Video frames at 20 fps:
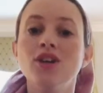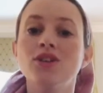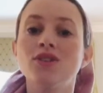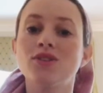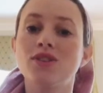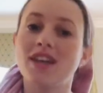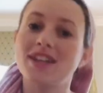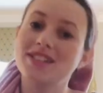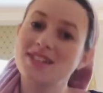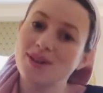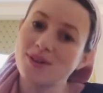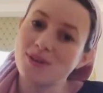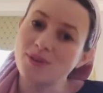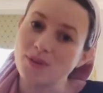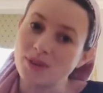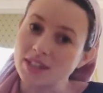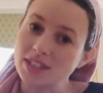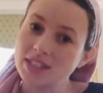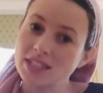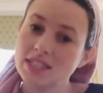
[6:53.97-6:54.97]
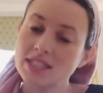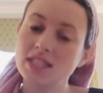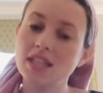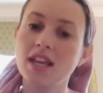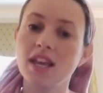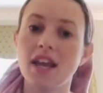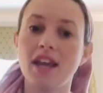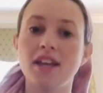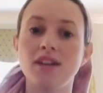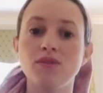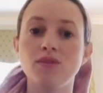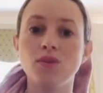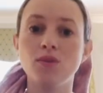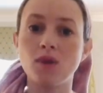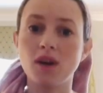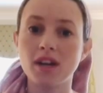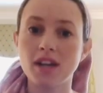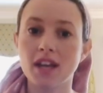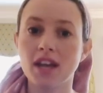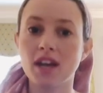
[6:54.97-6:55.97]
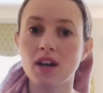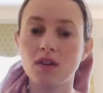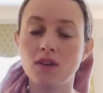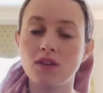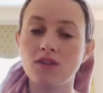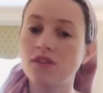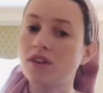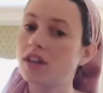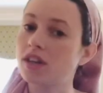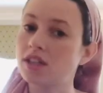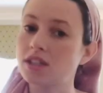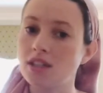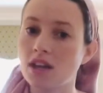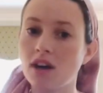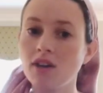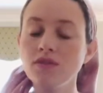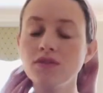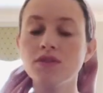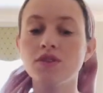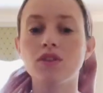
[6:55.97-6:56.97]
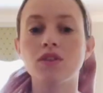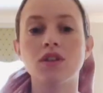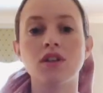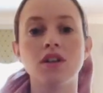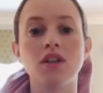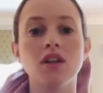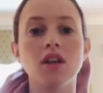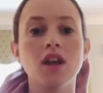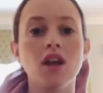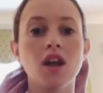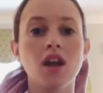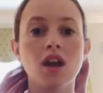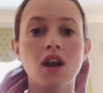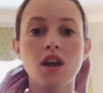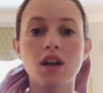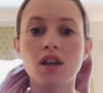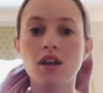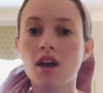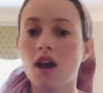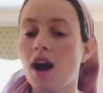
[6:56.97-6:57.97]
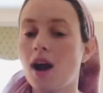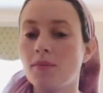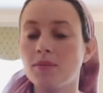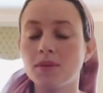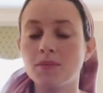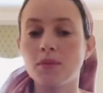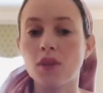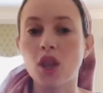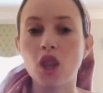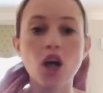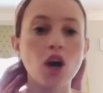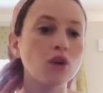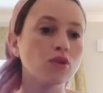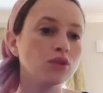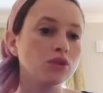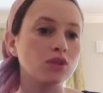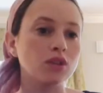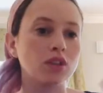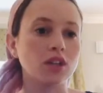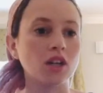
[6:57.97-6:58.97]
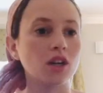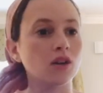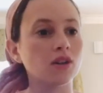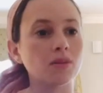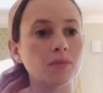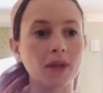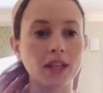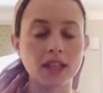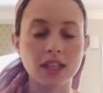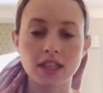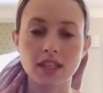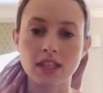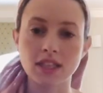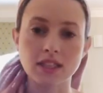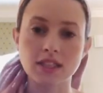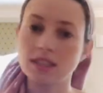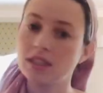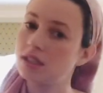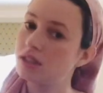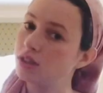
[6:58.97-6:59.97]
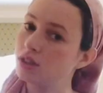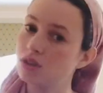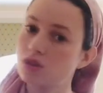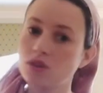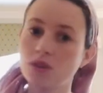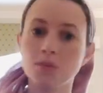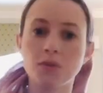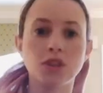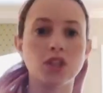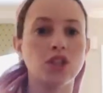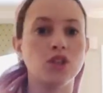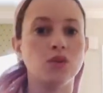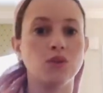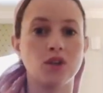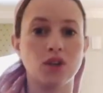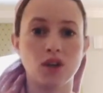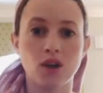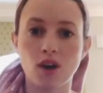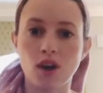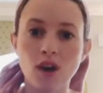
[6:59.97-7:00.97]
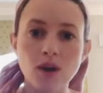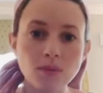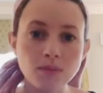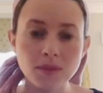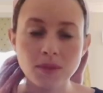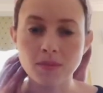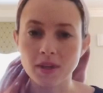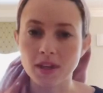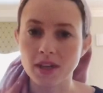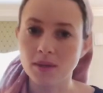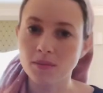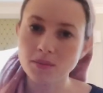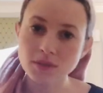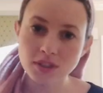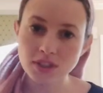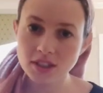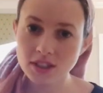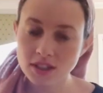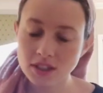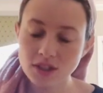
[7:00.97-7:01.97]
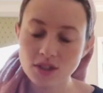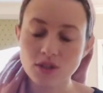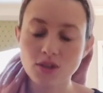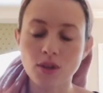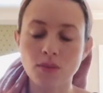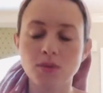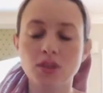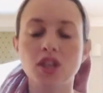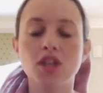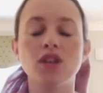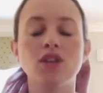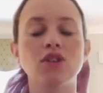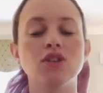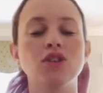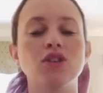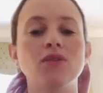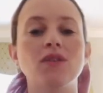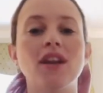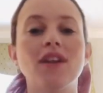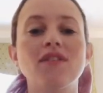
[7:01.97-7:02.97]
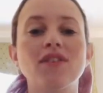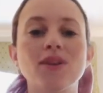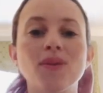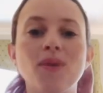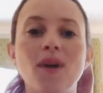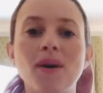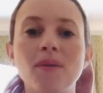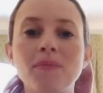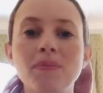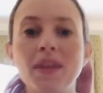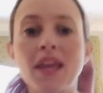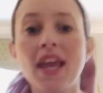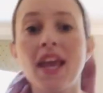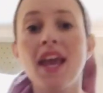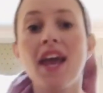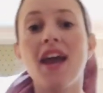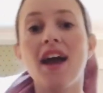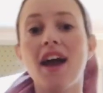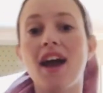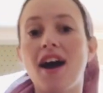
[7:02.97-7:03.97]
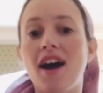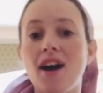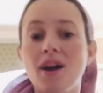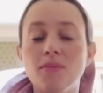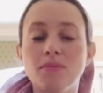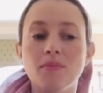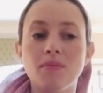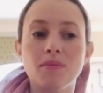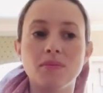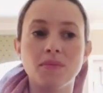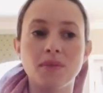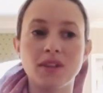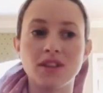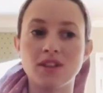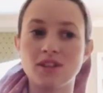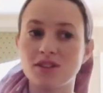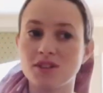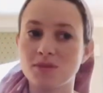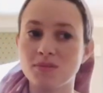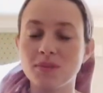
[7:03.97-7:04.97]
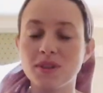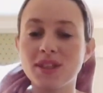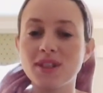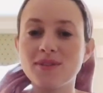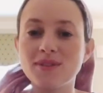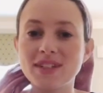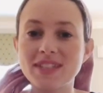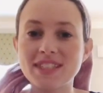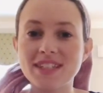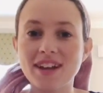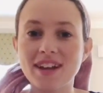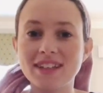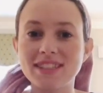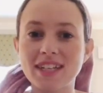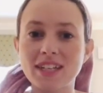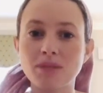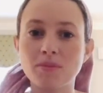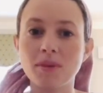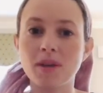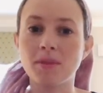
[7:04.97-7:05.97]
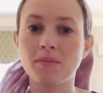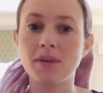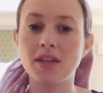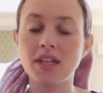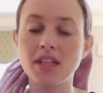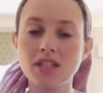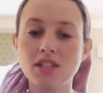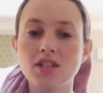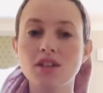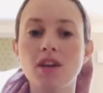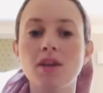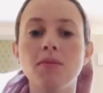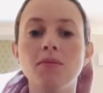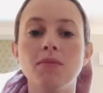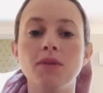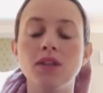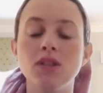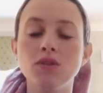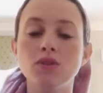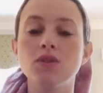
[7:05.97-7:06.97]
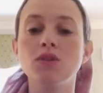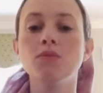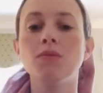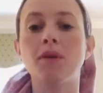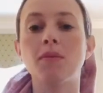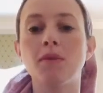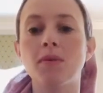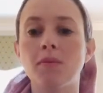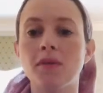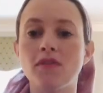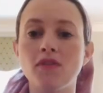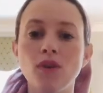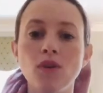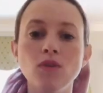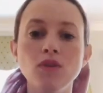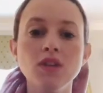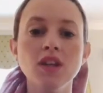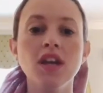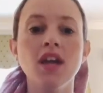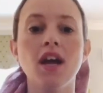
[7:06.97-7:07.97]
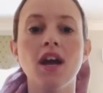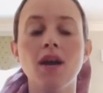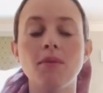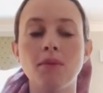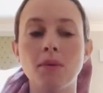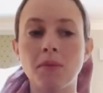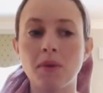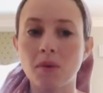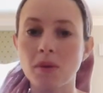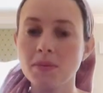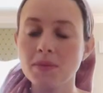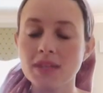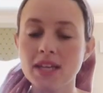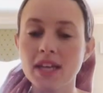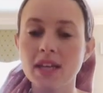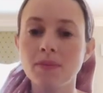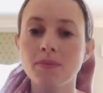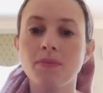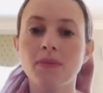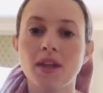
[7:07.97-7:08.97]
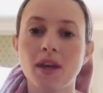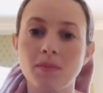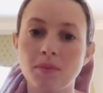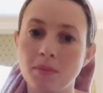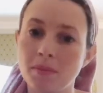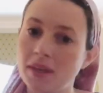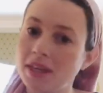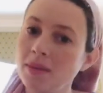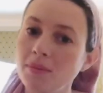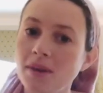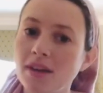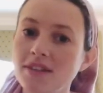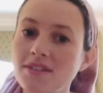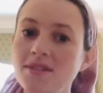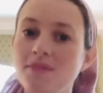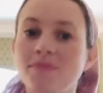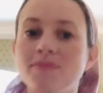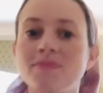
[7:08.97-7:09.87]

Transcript: So that's how it works. And if you want to get a quote for yourself, you can comment below. You can go to my link that's in the description. You can call me. number's in the description. You can do whatever you want. But there's a million ways to contact me. I'm on Instagram. I'm on YouTube. I'm on my phone. I'm on my website. I'm on my emails.